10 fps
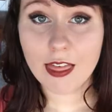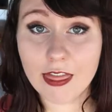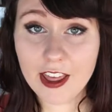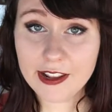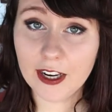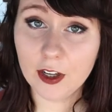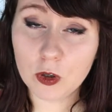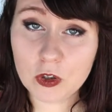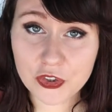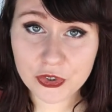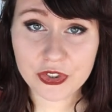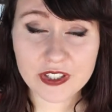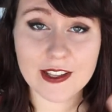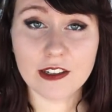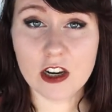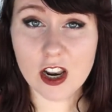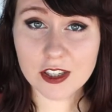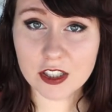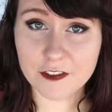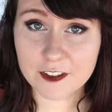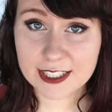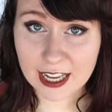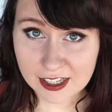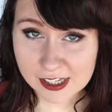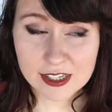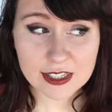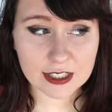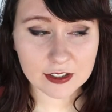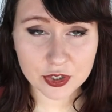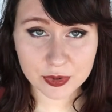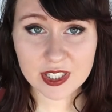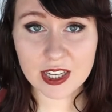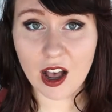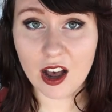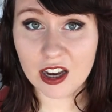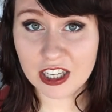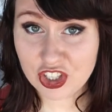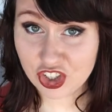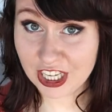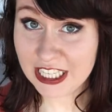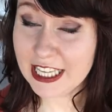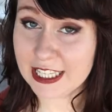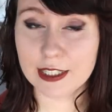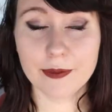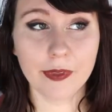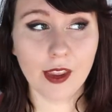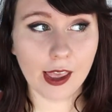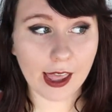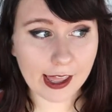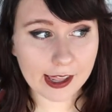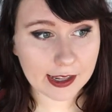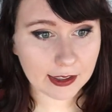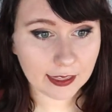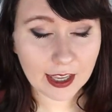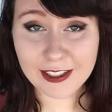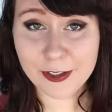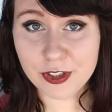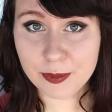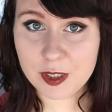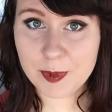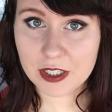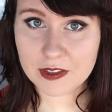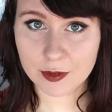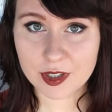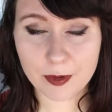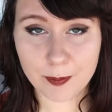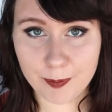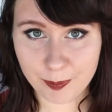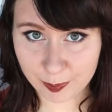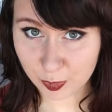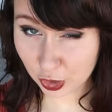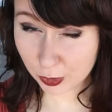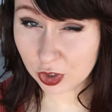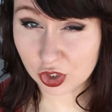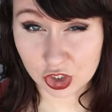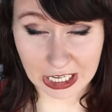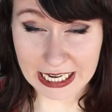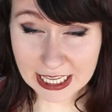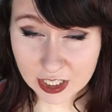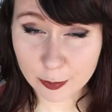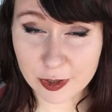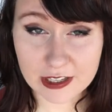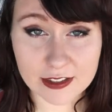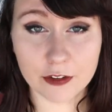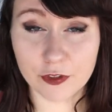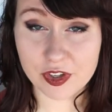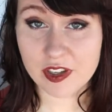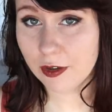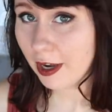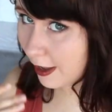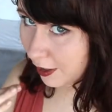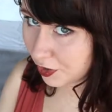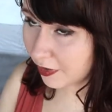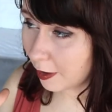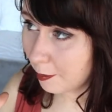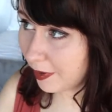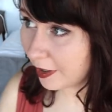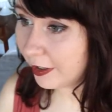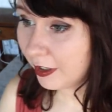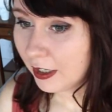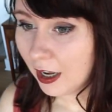Then I also noticed that lots of signs in the street are in Chinese. And that I assume is because there is a huge Chinese community in San Francisco, and I knew that, but